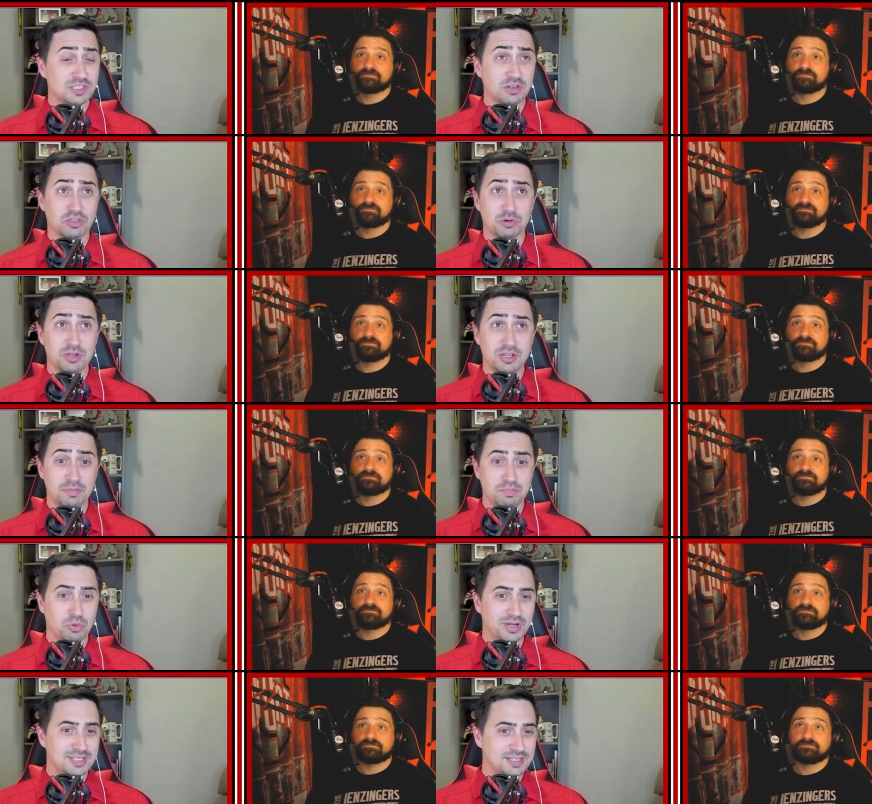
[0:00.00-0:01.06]
Speaker 1: averaging
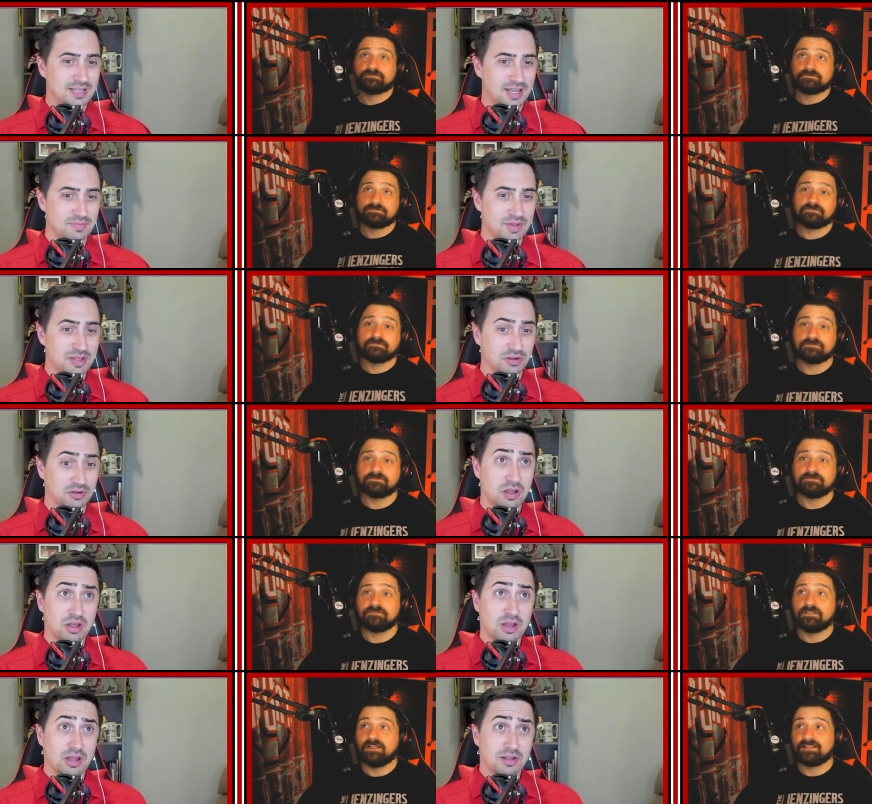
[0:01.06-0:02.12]
thirty-eight points a game
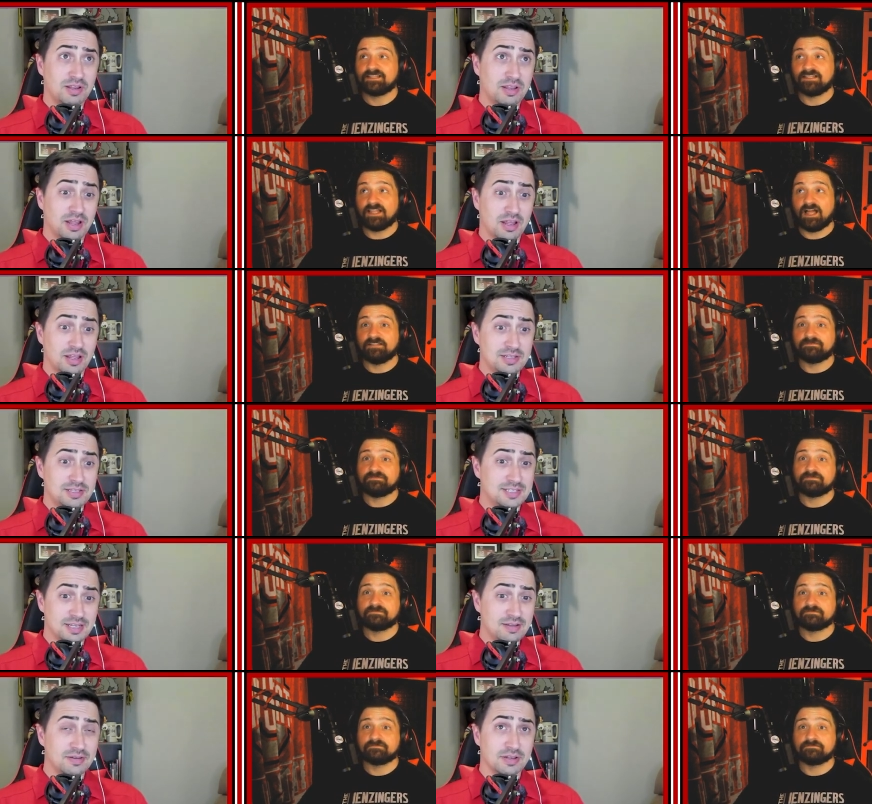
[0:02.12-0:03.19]
here. It's a lot.
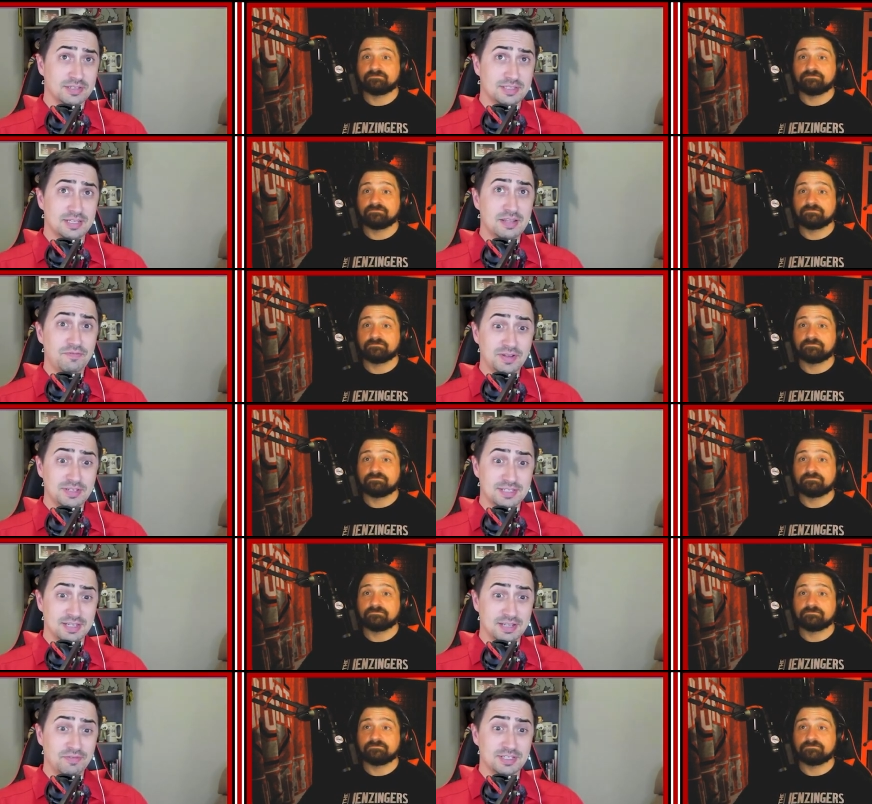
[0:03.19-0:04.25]
And de
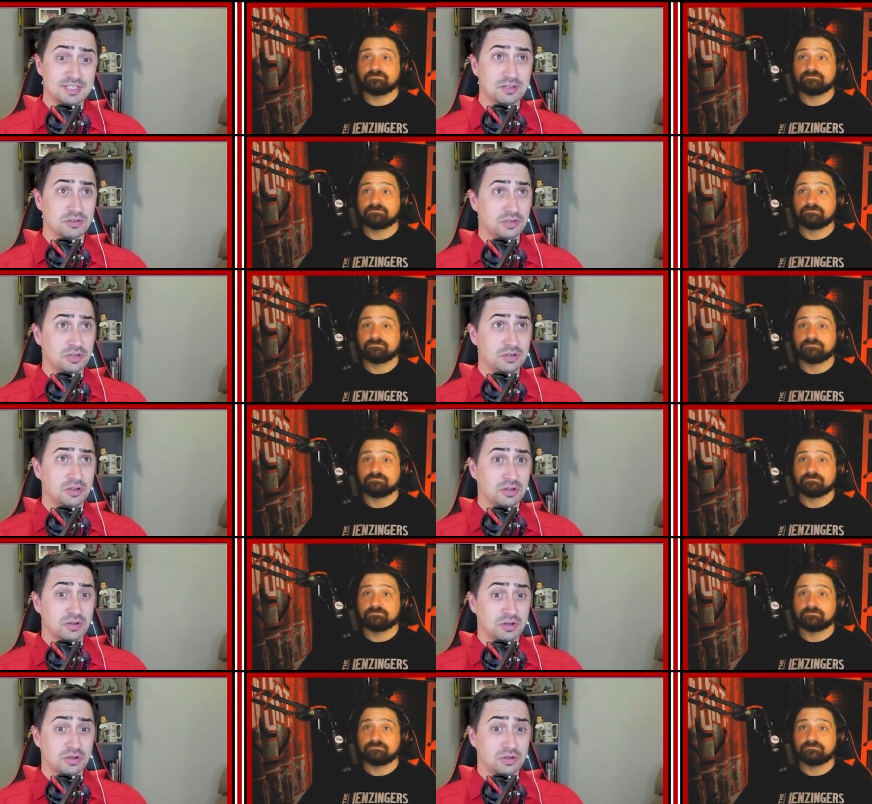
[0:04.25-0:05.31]
defense defense here
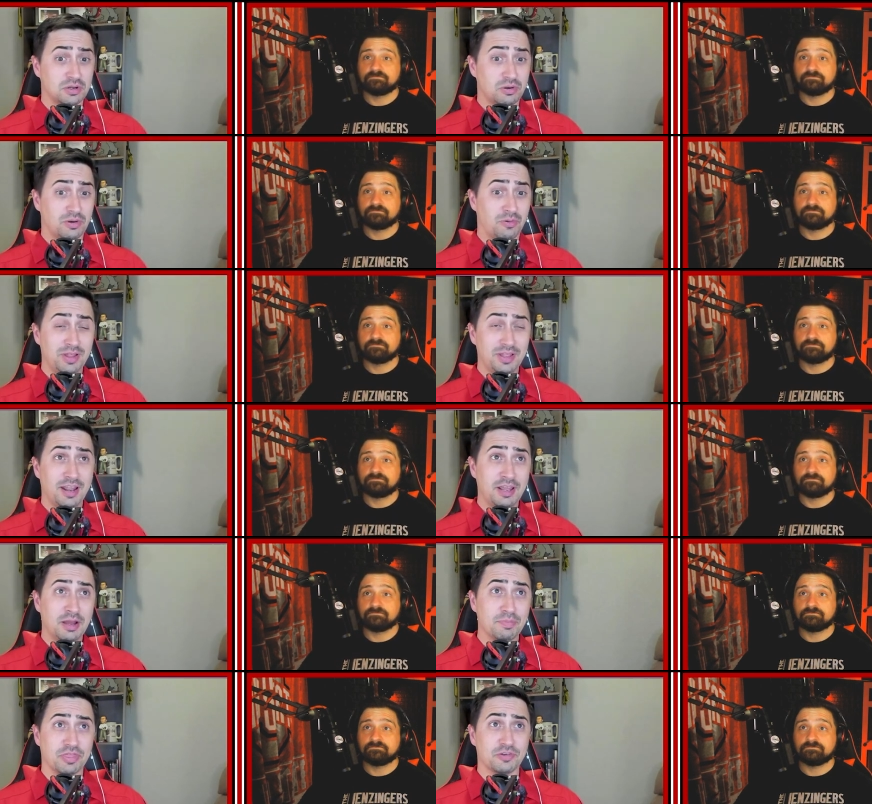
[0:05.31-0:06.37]
only
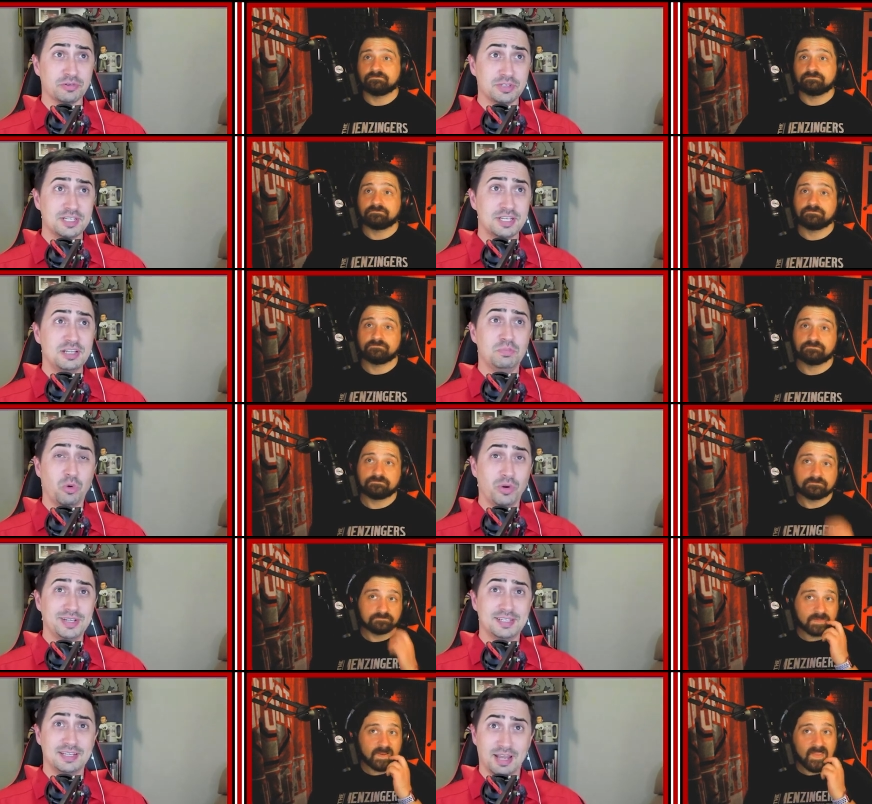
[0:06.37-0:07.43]
letting up thirteen
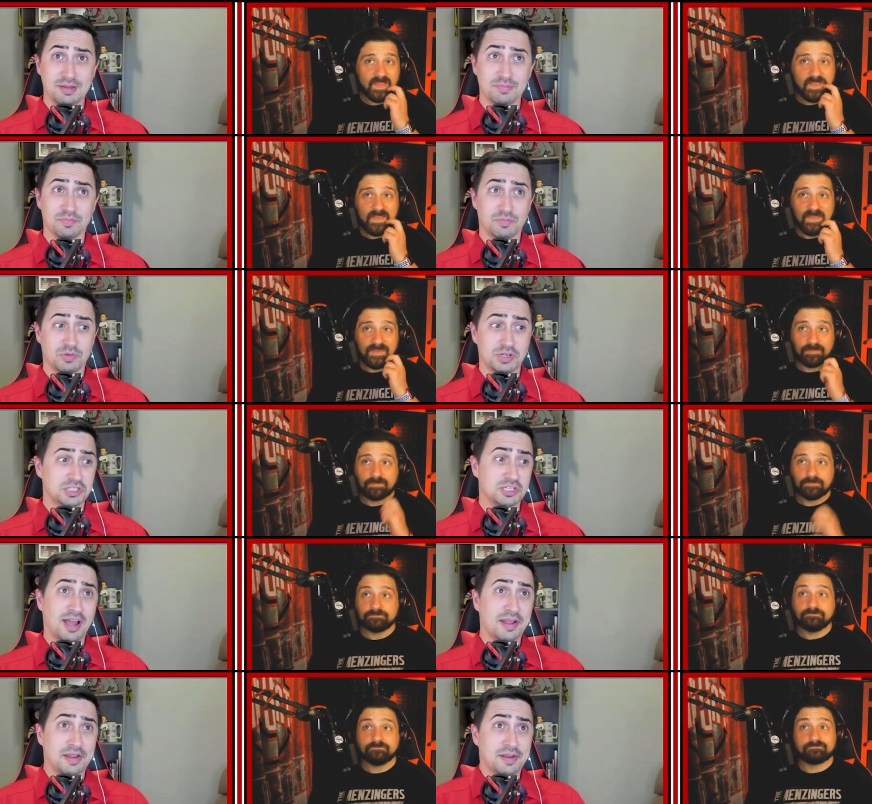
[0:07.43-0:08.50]
points a game,
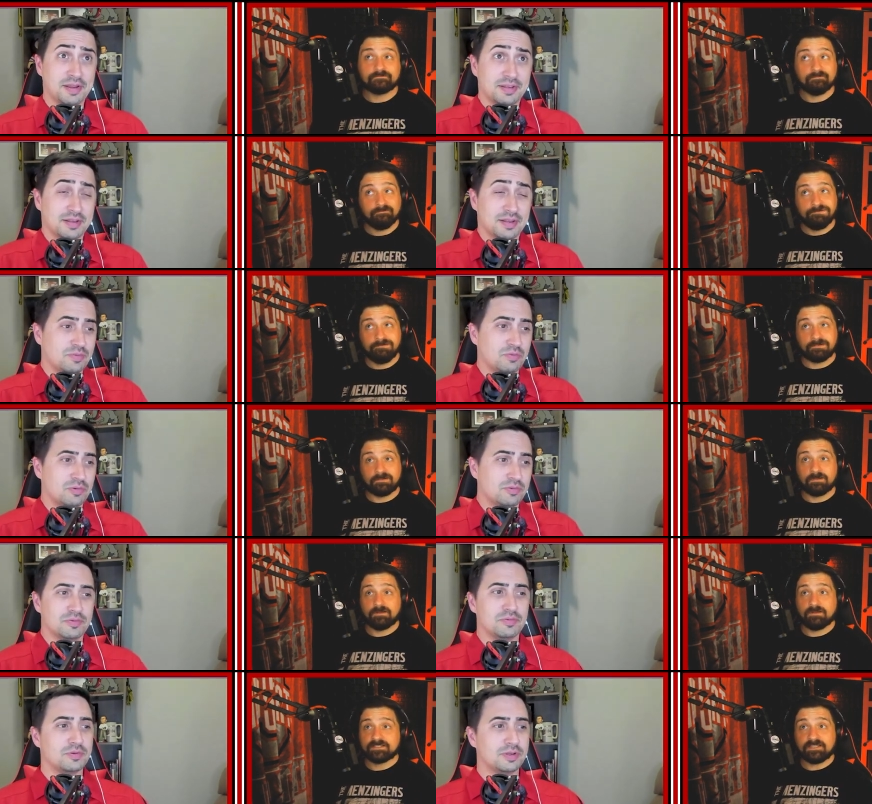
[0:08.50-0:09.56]
which I
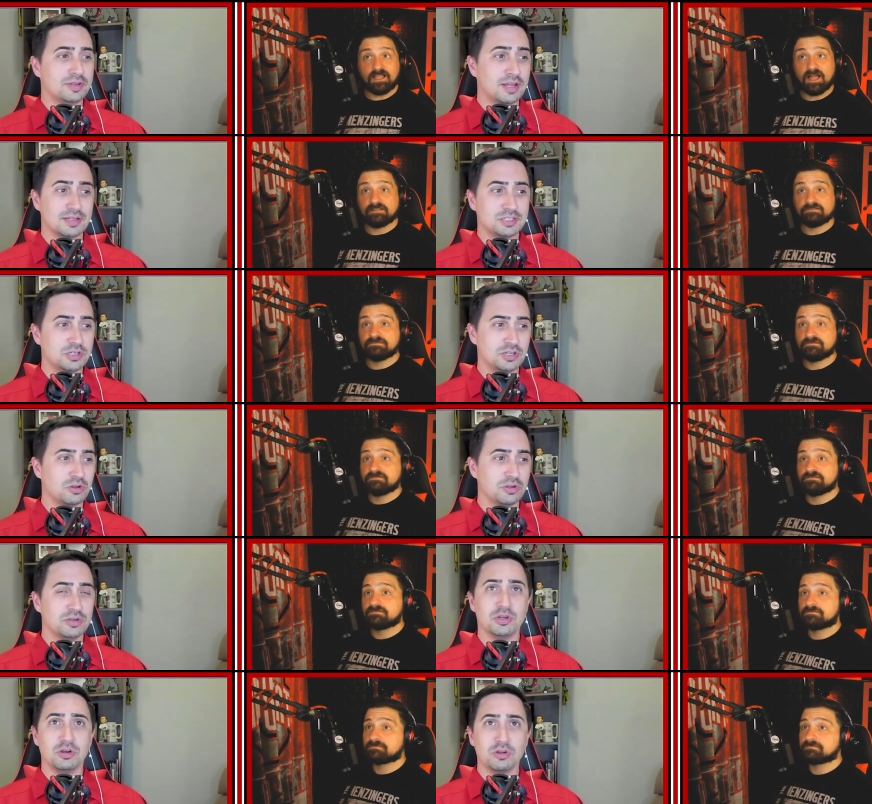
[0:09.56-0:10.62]
it's a lot. Yes, you
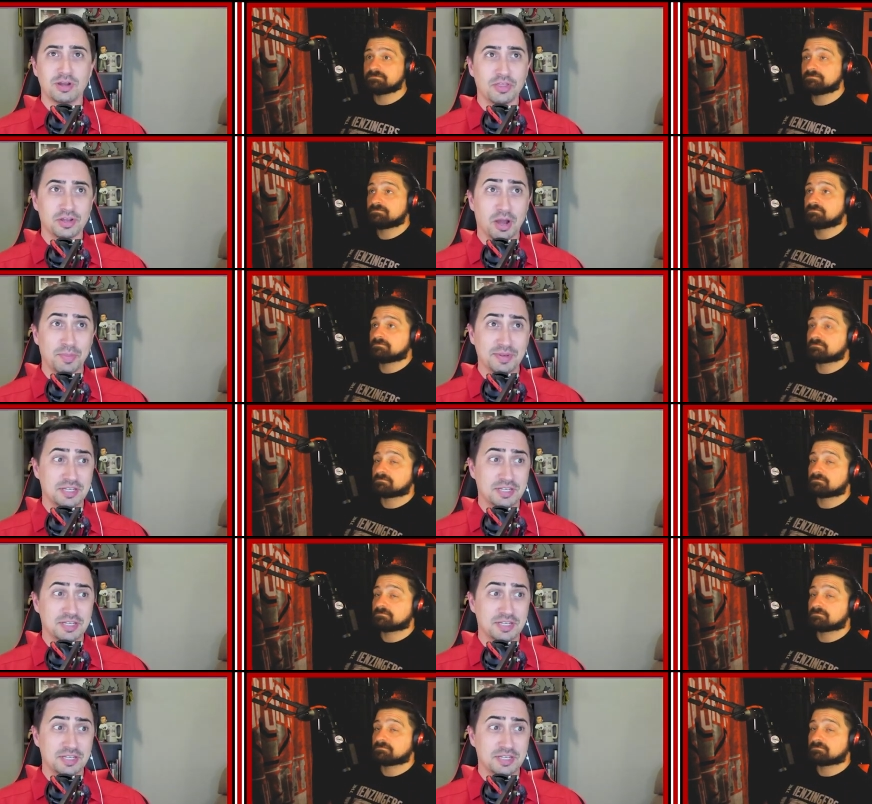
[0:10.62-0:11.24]
can look you can look at the